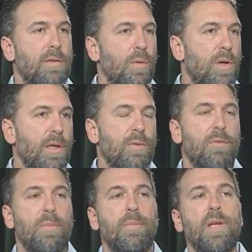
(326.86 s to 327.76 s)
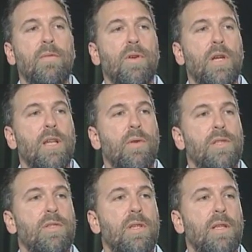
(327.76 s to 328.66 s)
Oregon who have been very
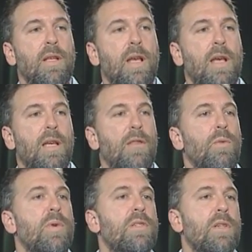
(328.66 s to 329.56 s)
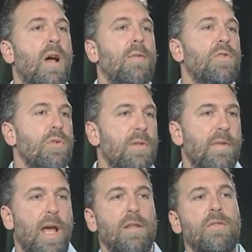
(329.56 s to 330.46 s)
interested in the recent offshoots of
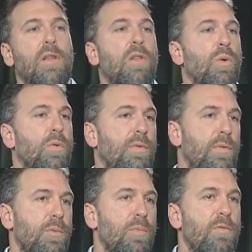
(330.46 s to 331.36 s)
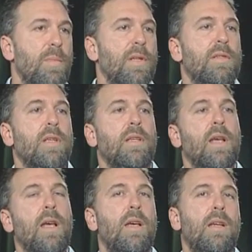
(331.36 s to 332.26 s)
that. So the local food movement
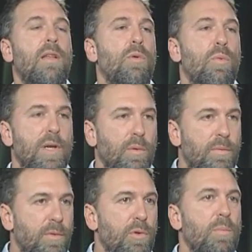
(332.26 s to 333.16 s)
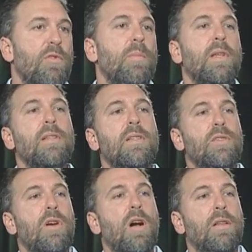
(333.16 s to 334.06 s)
and the real food movement, as it's
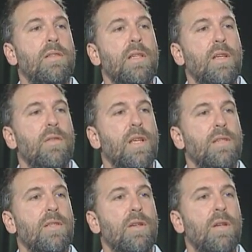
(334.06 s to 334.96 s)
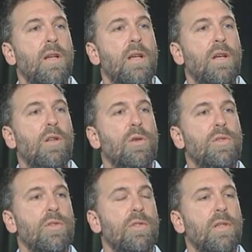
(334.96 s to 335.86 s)
called, eating things that are
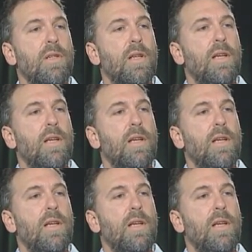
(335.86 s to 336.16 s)
closer to